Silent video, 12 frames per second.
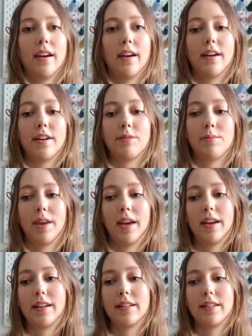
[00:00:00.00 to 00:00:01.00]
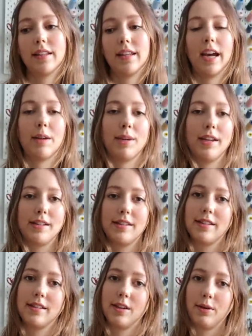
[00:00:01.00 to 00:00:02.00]
um, and yeah,
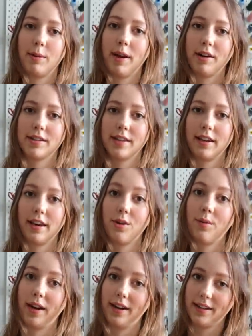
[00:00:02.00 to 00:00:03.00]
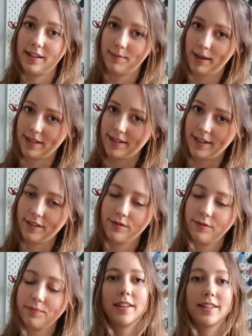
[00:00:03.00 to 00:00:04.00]
because sewing patterns can get quite expensive.
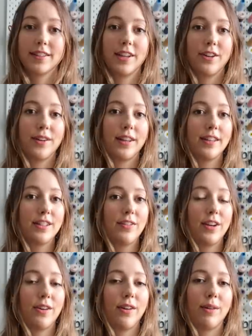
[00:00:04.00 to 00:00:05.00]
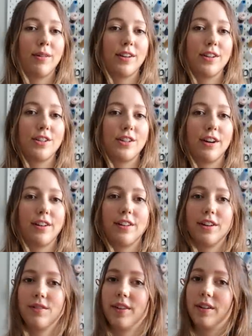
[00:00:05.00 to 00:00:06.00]
So in this video I wanted to share a
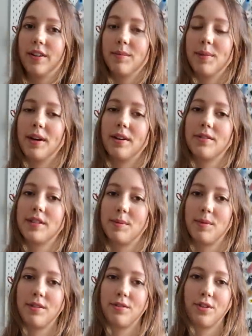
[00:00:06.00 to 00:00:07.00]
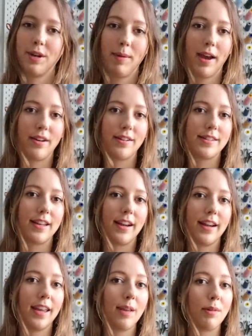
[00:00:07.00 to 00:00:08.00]
little roundup of some of the free patterns that I
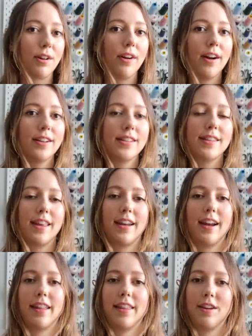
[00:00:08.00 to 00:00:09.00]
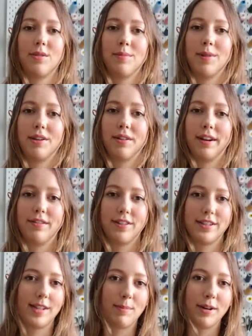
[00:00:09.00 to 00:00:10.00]
came across that I think would be great for
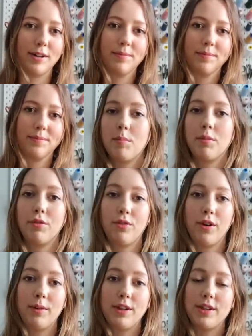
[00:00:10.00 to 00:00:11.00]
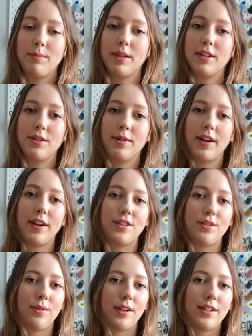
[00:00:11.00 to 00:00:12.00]
summer. Before we jump into it, I
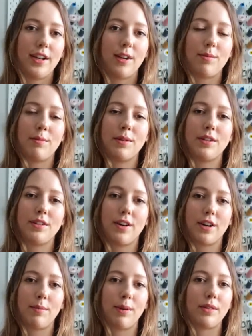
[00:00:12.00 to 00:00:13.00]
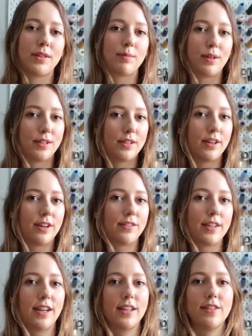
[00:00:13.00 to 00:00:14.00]
do want to take a moment to talk about the sponsor of
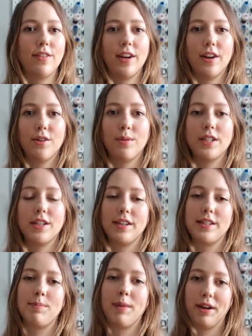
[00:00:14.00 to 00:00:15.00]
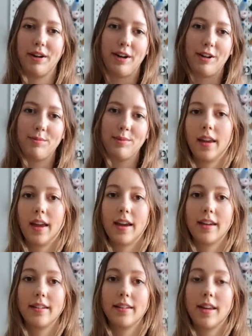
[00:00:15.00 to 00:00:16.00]
today's video, which is BetterHelp.
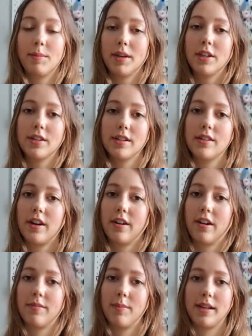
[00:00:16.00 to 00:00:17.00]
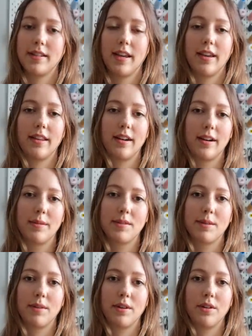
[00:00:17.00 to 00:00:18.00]
And let me just start off by saying that I am
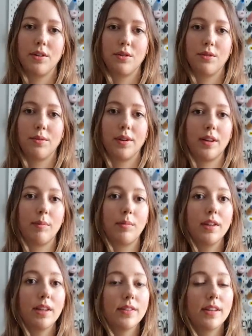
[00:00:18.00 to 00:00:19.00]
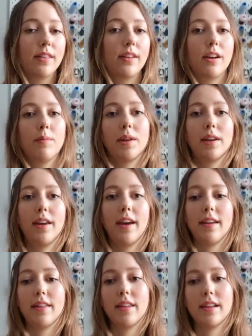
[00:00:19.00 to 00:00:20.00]
someone who really believes in therapy
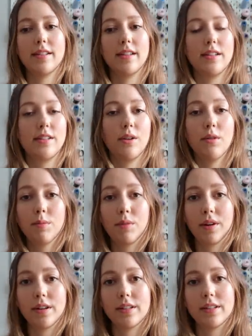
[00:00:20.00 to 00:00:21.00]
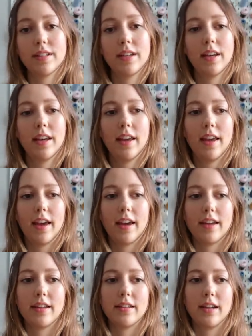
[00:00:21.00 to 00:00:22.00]
and thinks it's so important,
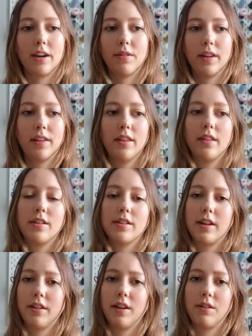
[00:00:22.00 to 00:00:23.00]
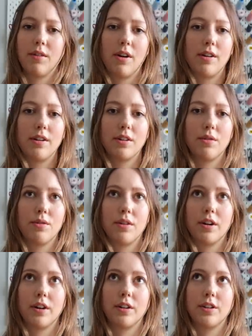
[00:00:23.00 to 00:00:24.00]
and I really think that there's nothing wrong
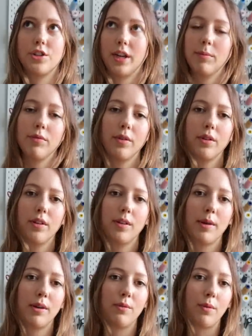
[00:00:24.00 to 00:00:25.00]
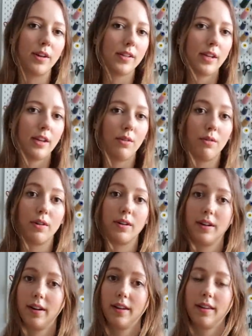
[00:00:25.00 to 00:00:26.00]
or shameful about wanting or
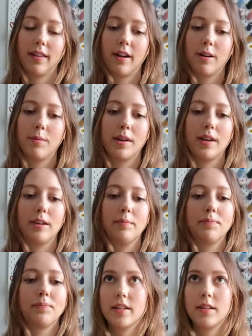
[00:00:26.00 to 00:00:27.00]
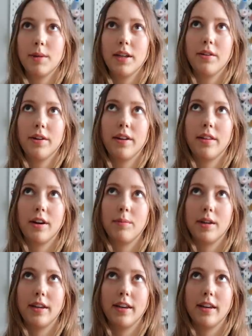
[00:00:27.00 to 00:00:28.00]
needing therapy. To me, going to
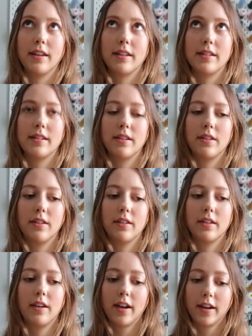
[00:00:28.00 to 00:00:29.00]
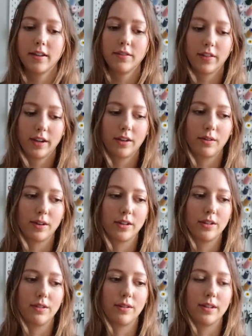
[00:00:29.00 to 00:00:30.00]
therapy is kind of like going
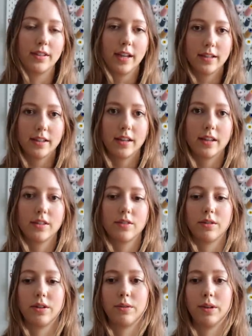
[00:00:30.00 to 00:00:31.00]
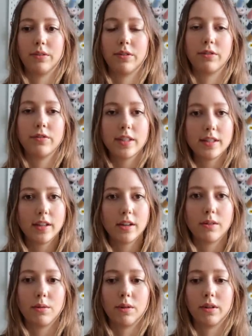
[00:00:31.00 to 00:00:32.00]
to the dentist or going for physio
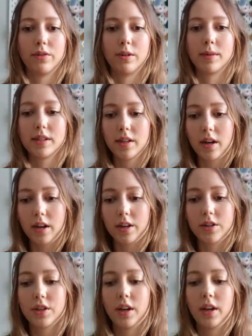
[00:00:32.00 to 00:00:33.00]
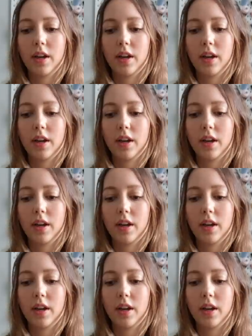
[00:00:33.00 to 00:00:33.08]
or for massage.